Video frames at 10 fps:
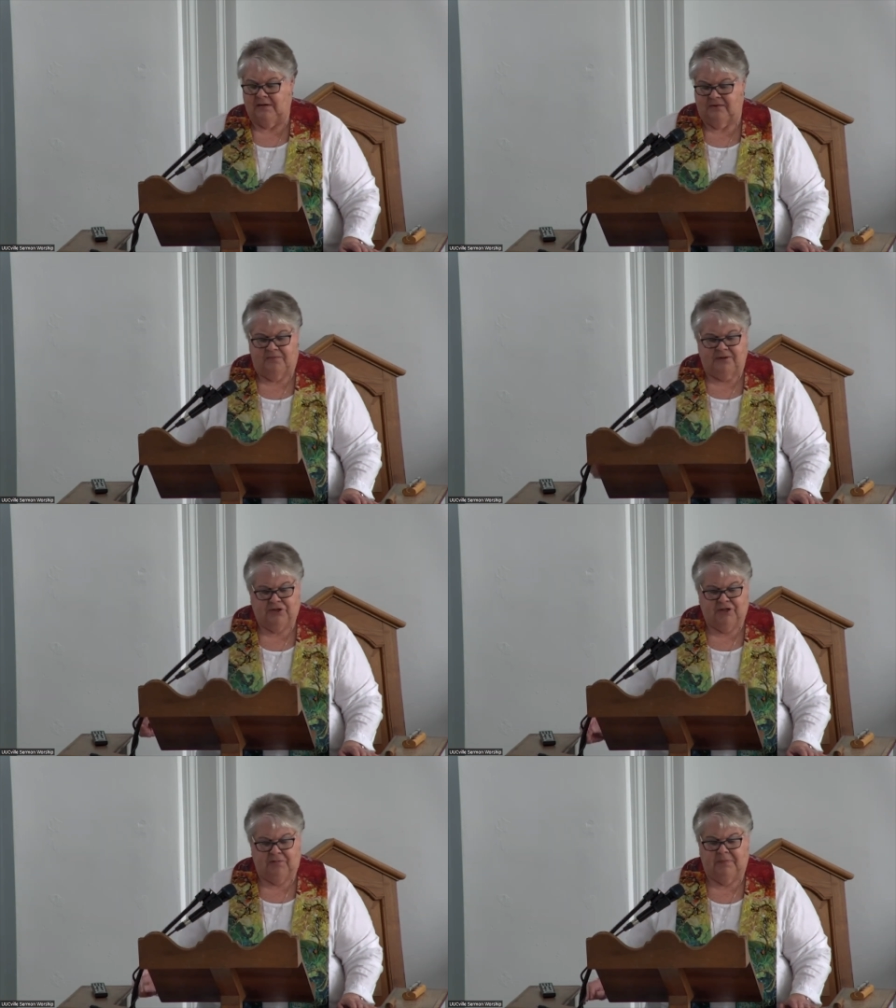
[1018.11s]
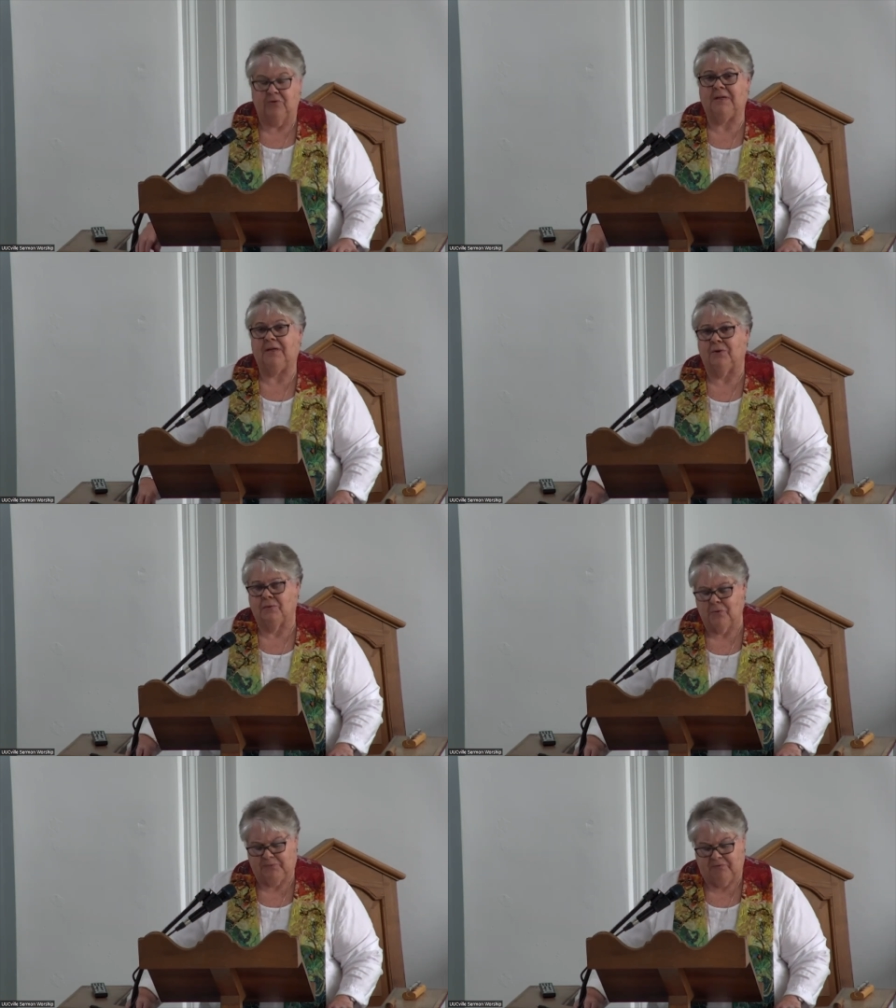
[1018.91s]
division between
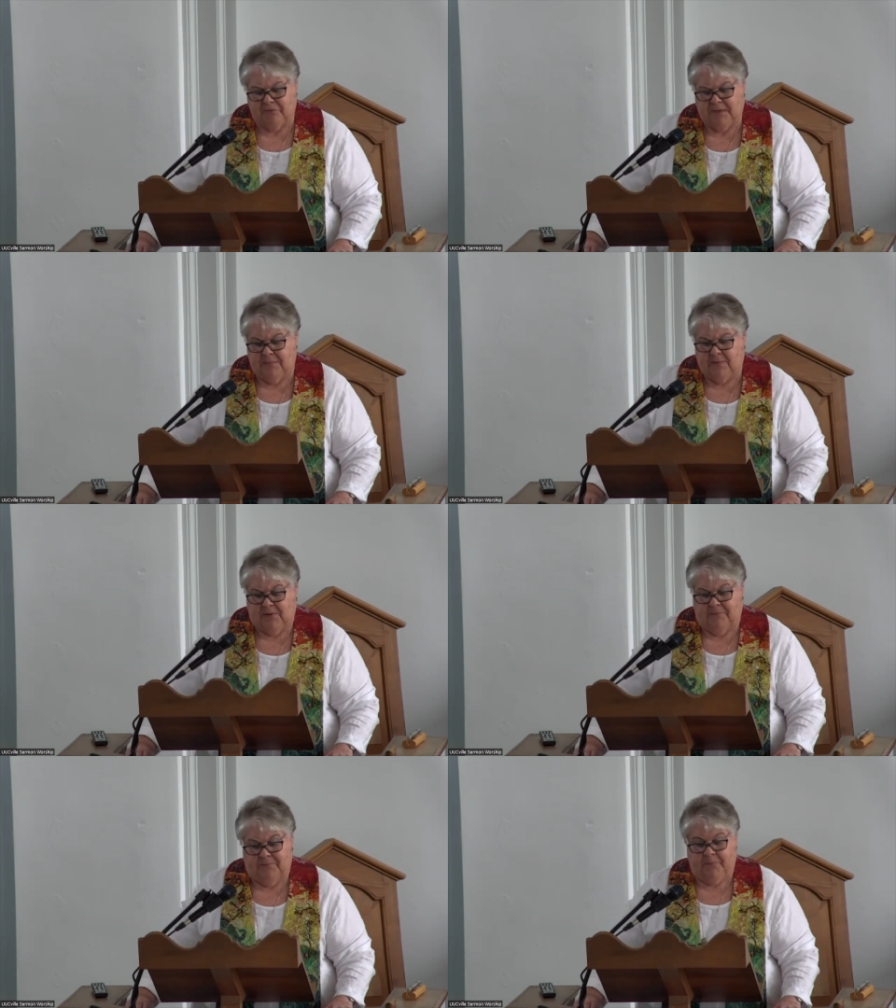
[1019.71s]
groups of people